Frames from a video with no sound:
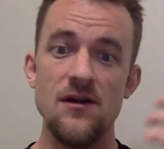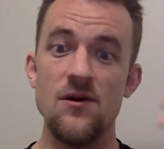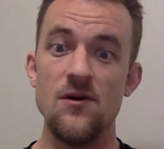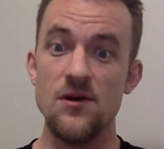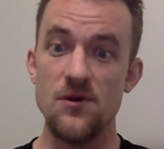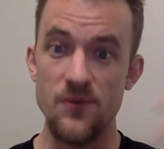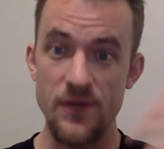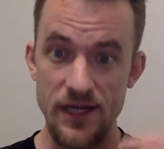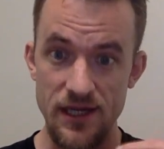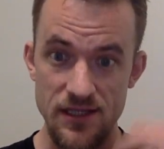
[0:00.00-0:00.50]

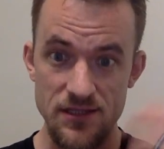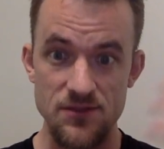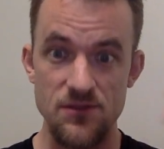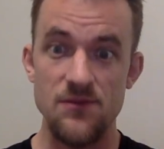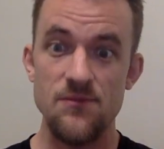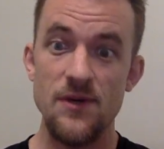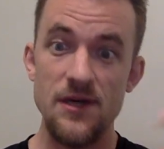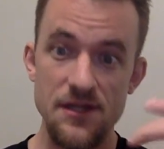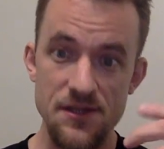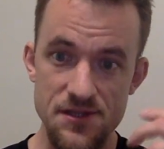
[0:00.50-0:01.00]
or weeks
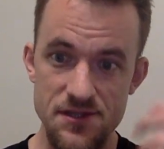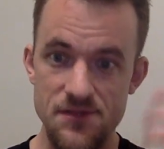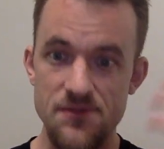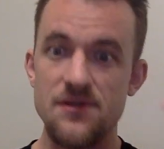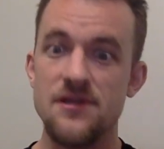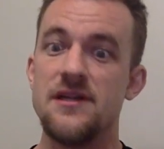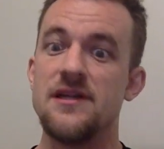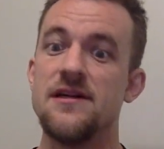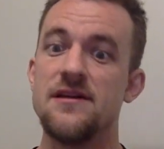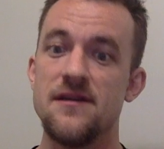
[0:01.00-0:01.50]
or months
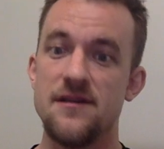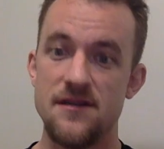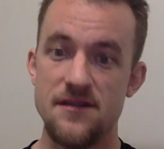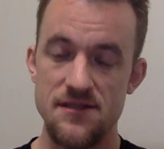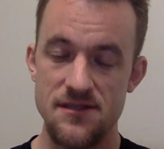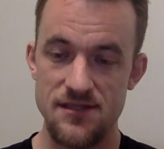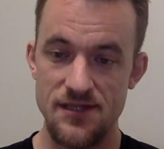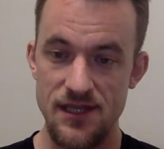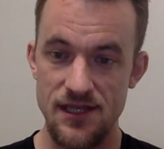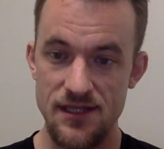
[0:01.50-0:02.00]
or
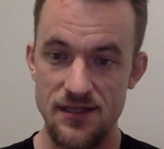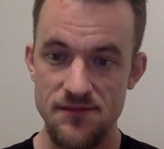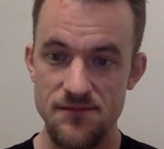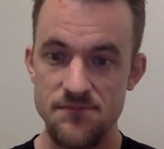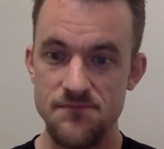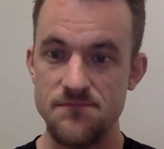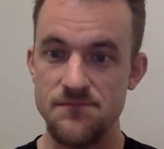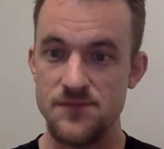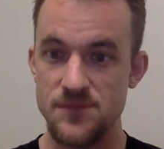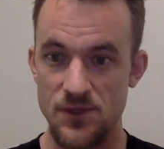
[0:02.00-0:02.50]
years that,